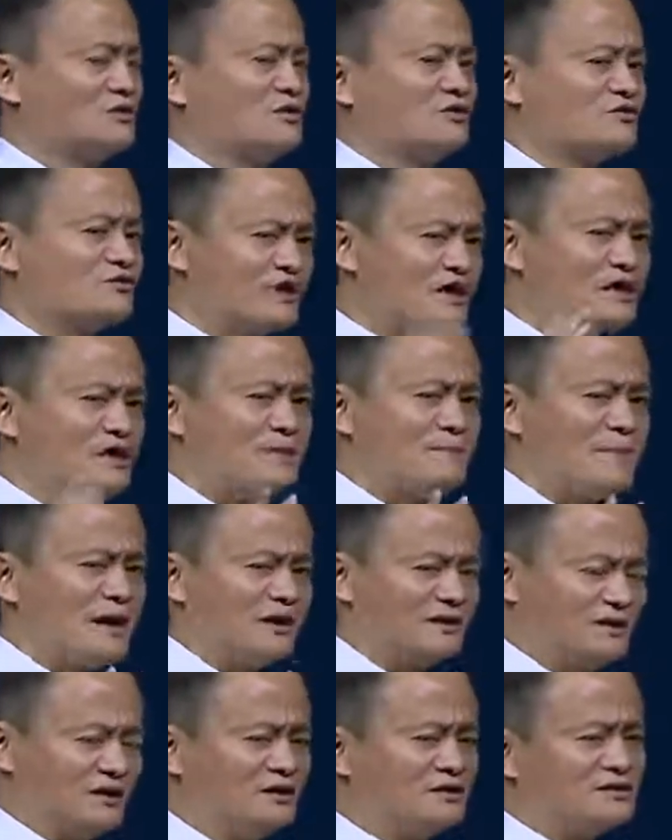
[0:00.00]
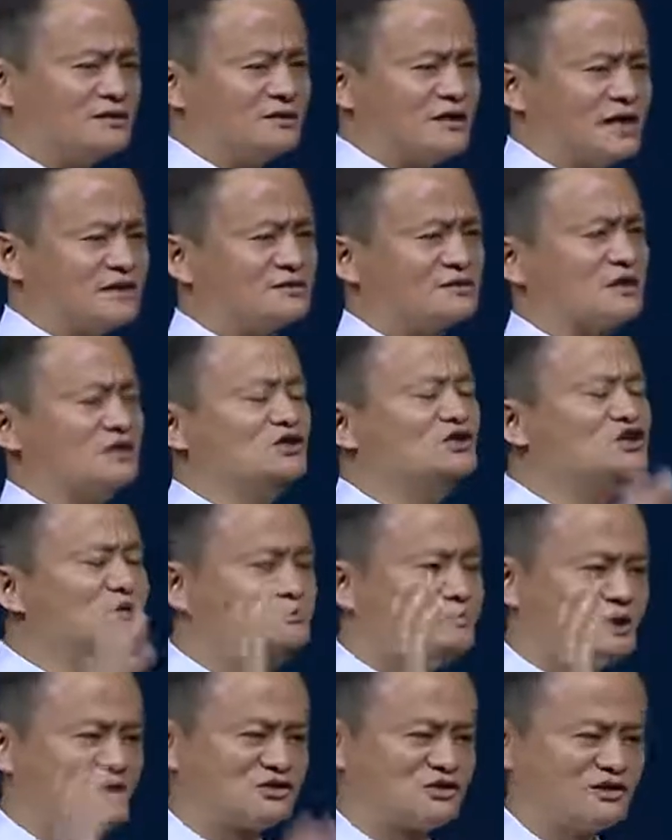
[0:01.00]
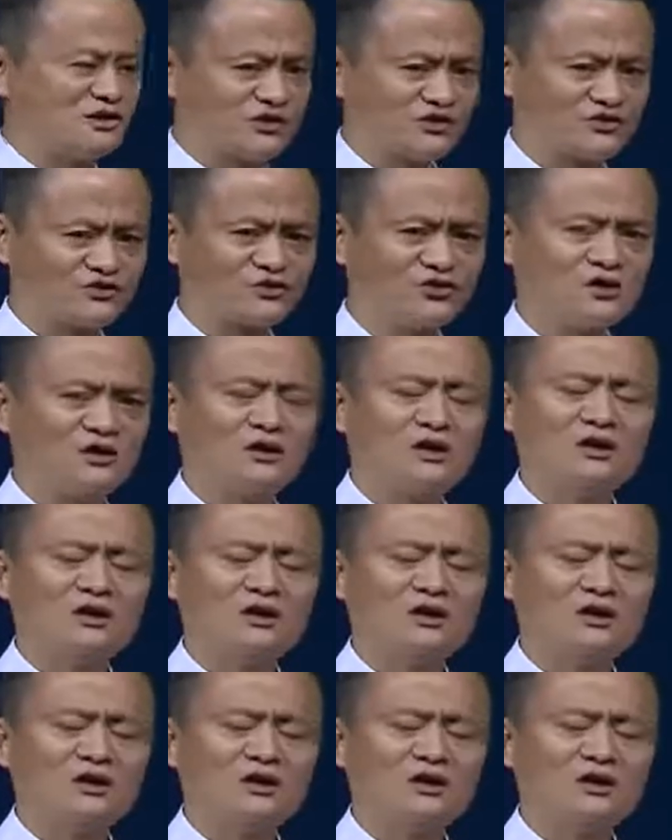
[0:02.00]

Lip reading: Think about internet as e-business.